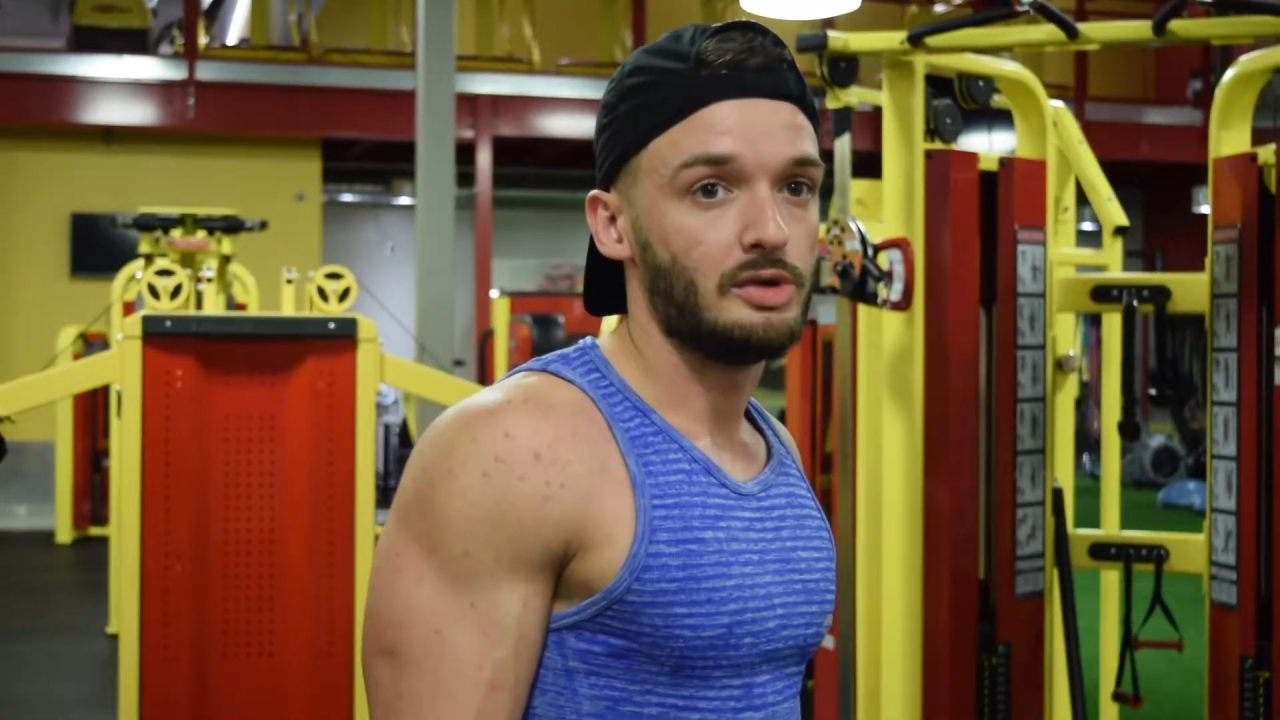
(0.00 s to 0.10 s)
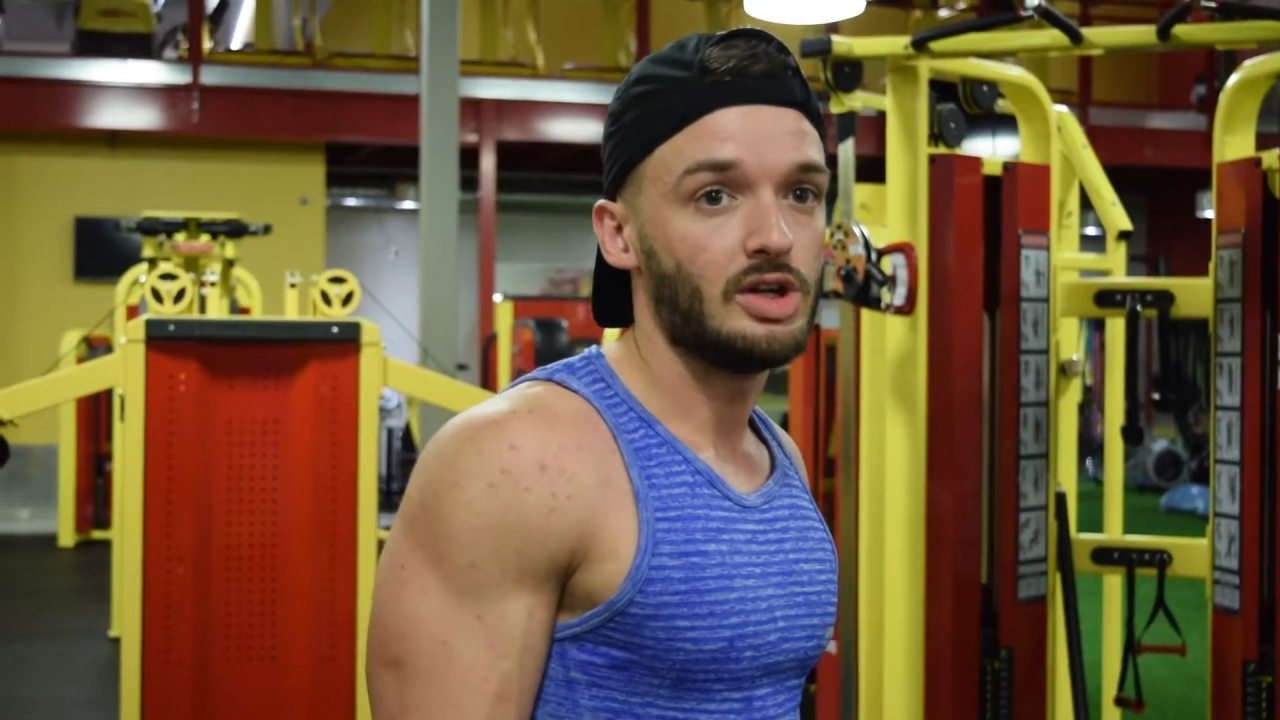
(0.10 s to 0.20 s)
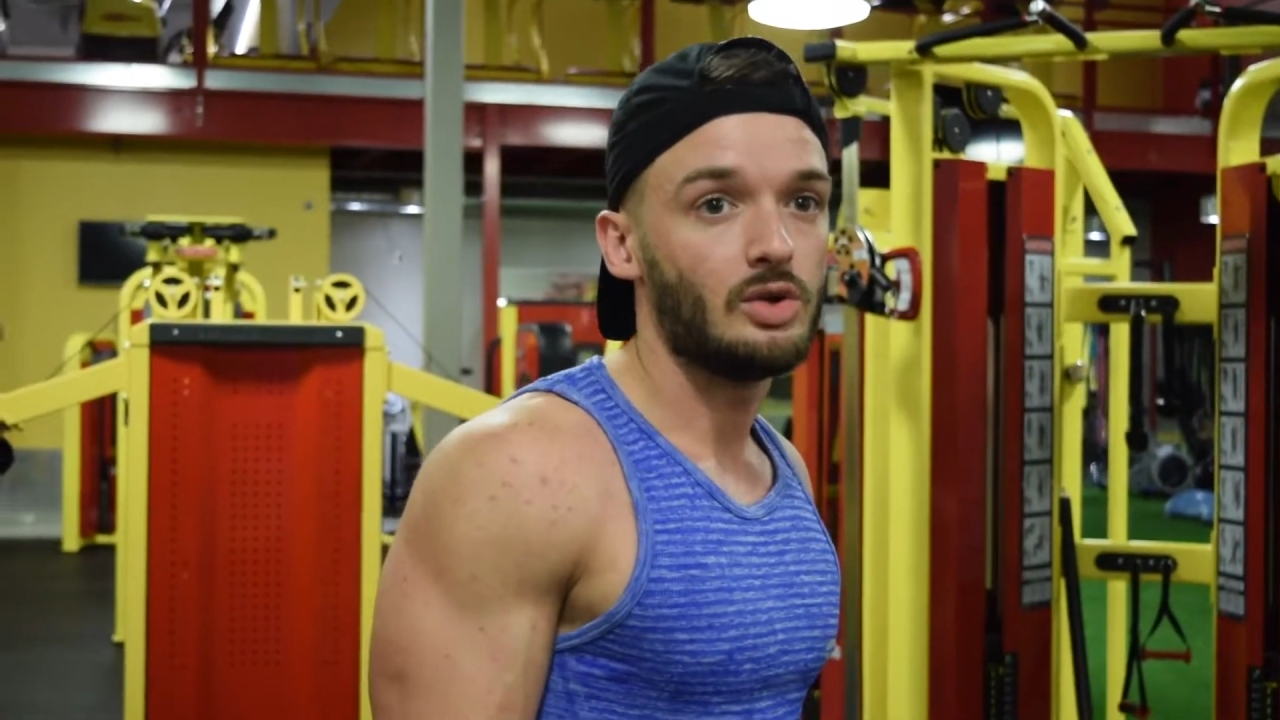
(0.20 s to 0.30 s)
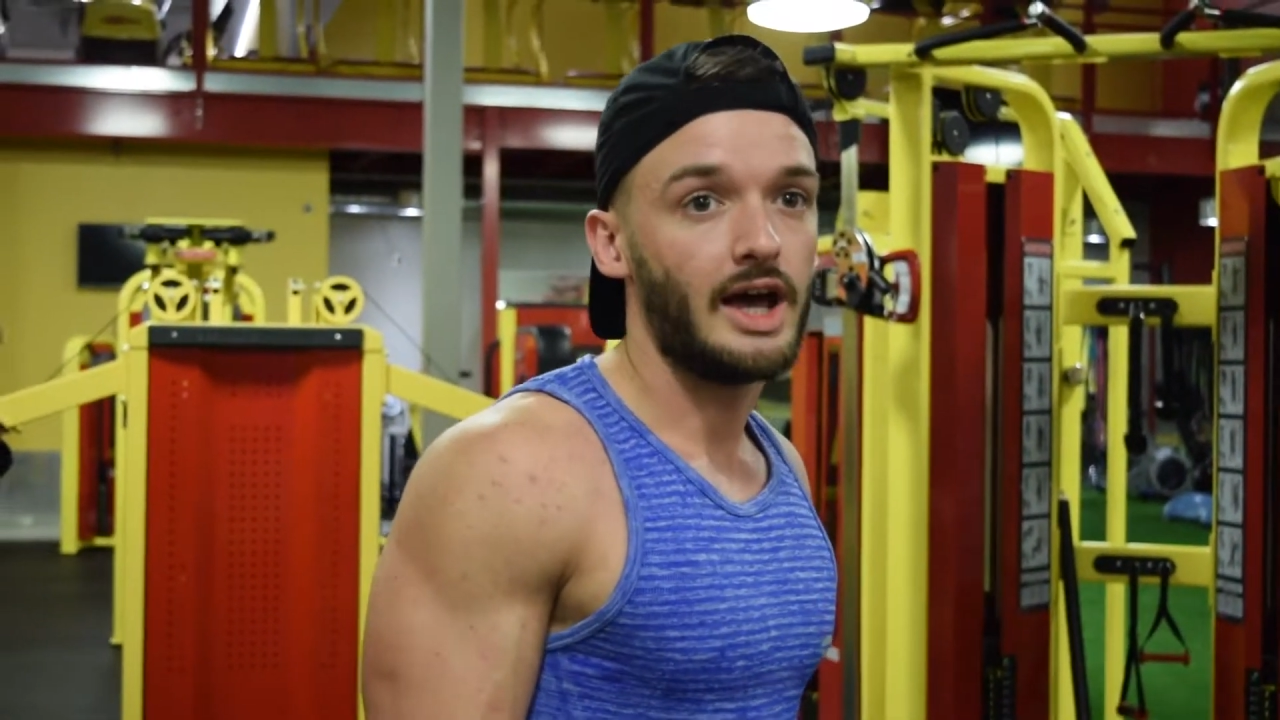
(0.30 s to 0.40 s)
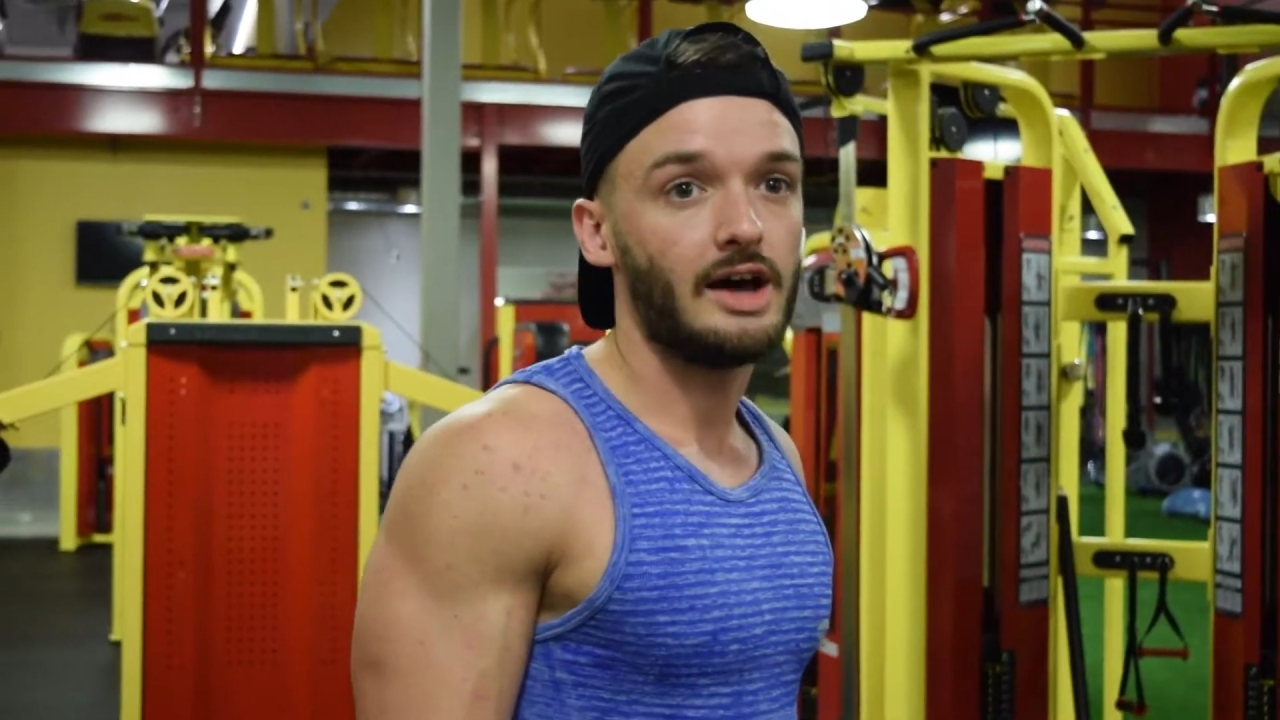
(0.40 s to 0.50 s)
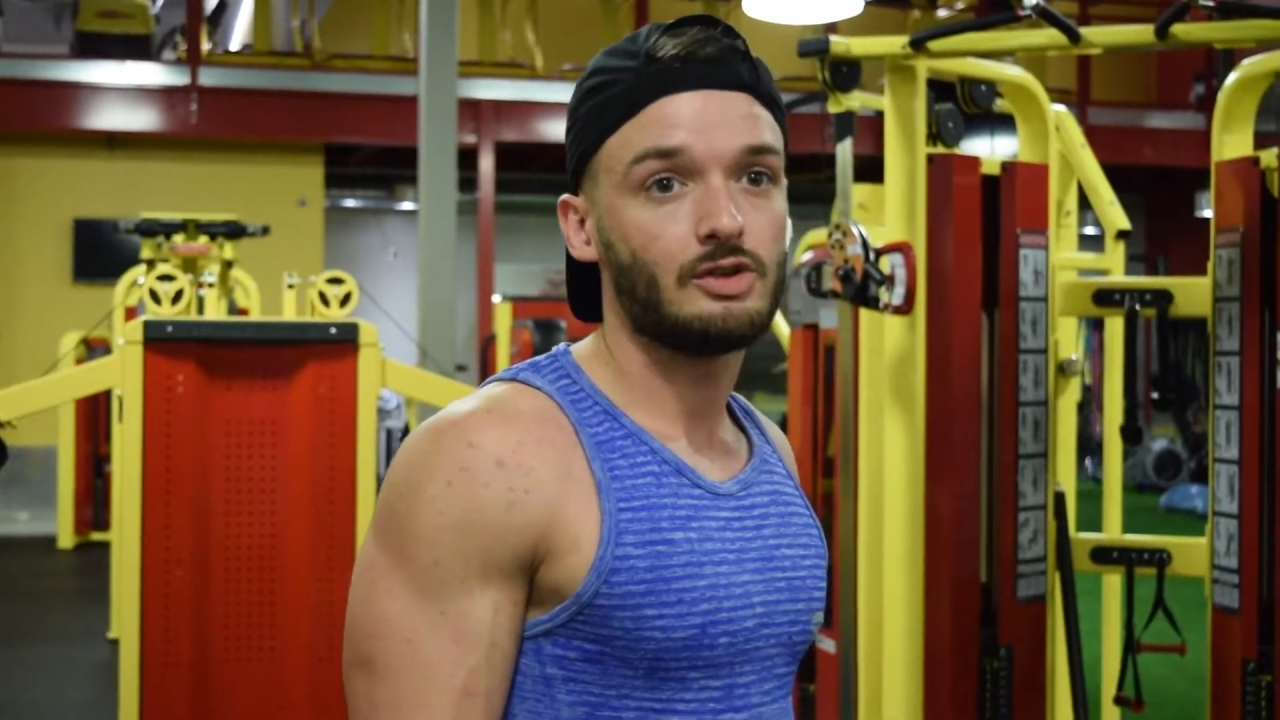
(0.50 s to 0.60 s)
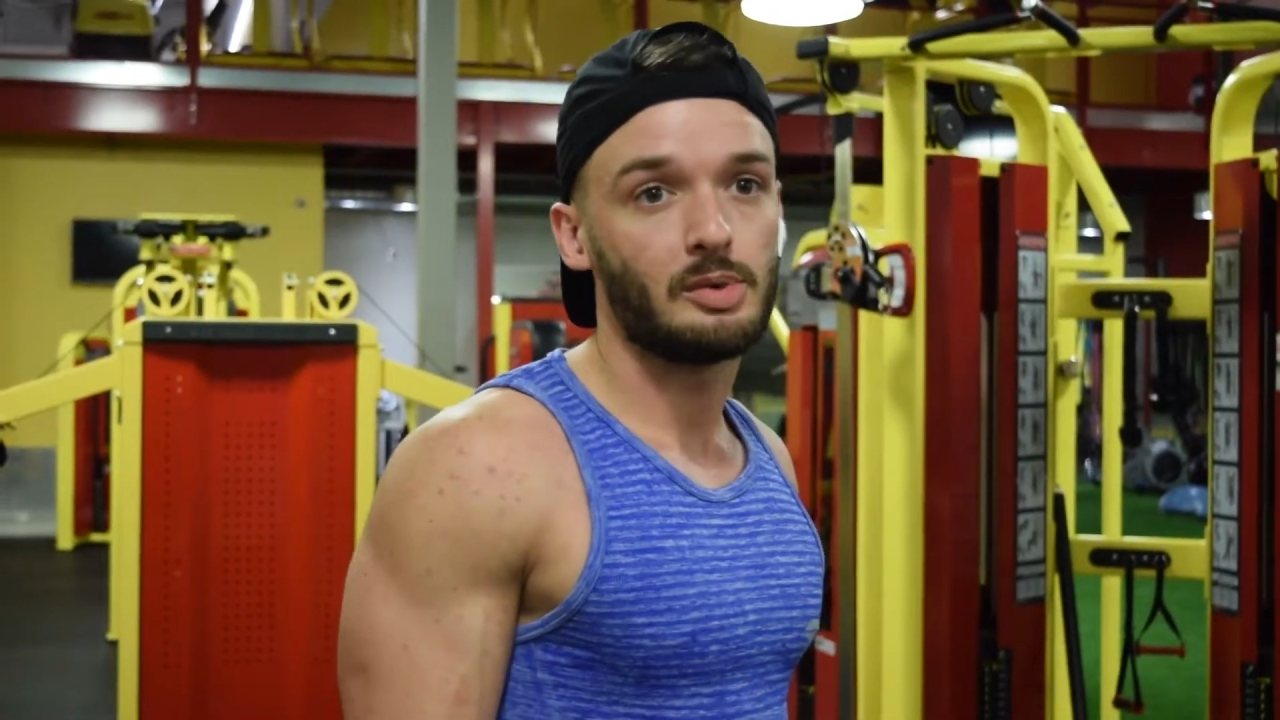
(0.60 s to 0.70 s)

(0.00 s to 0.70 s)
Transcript: You don't have to